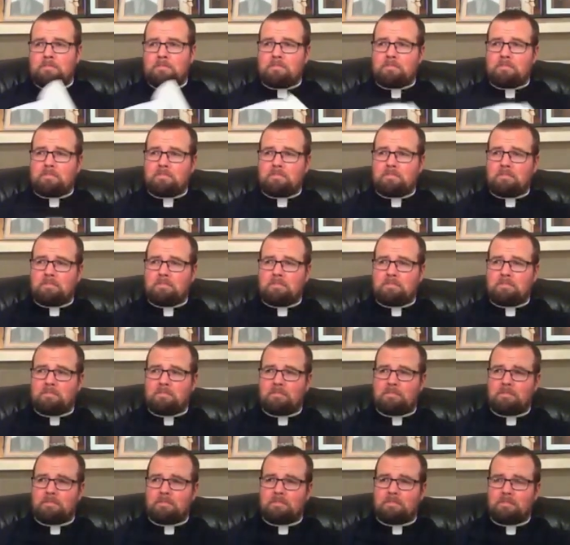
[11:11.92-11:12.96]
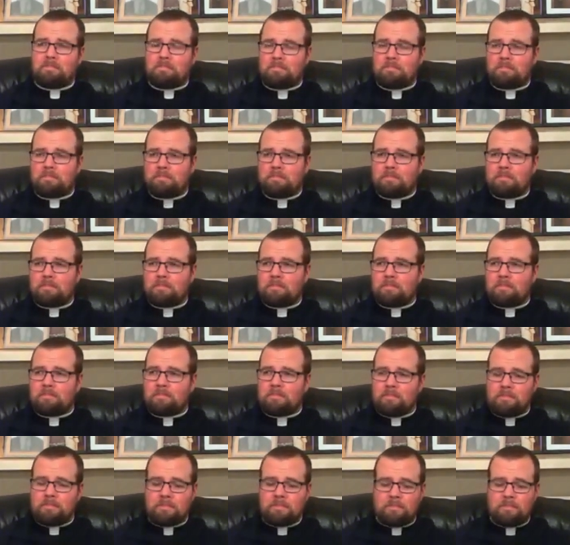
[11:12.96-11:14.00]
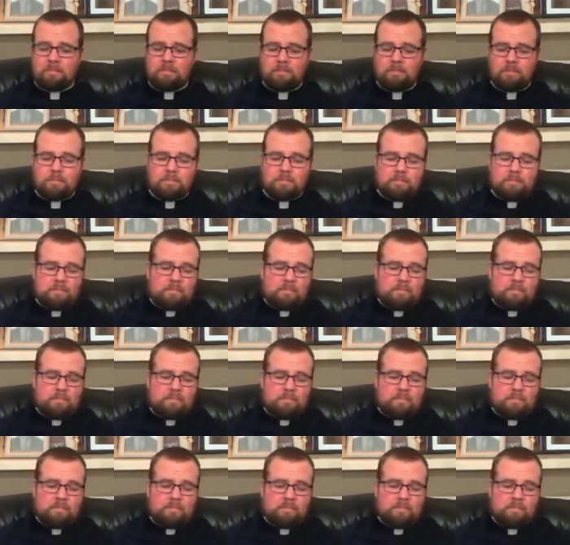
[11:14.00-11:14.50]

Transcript: Nothing is said.